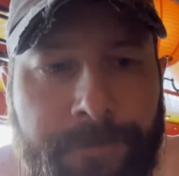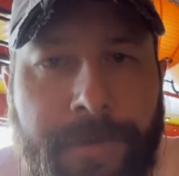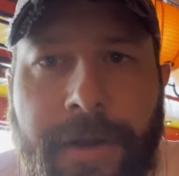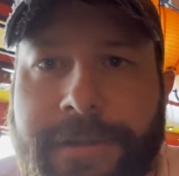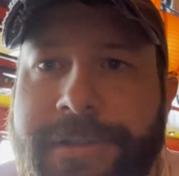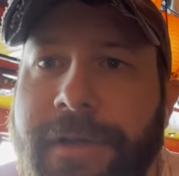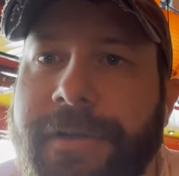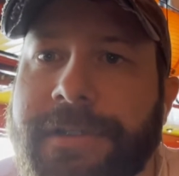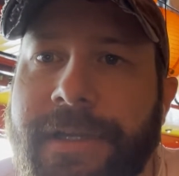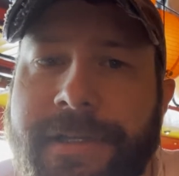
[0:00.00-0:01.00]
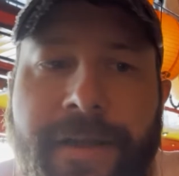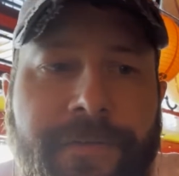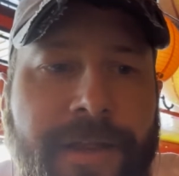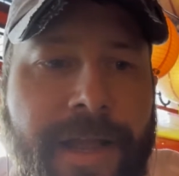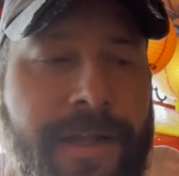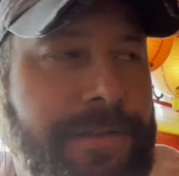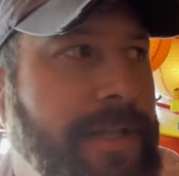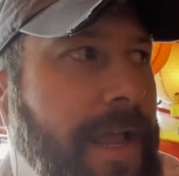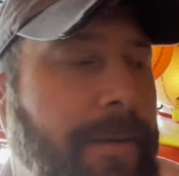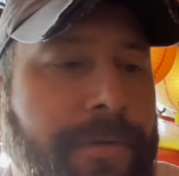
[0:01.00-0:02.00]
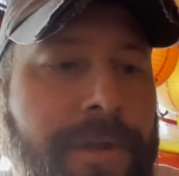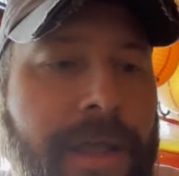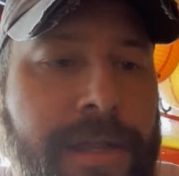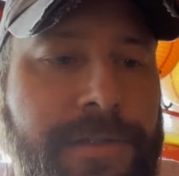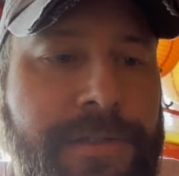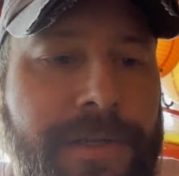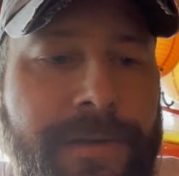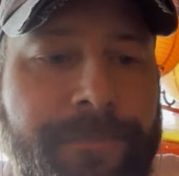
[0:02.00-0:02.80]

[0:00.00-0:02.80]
All right, so it definitely has the amber taste.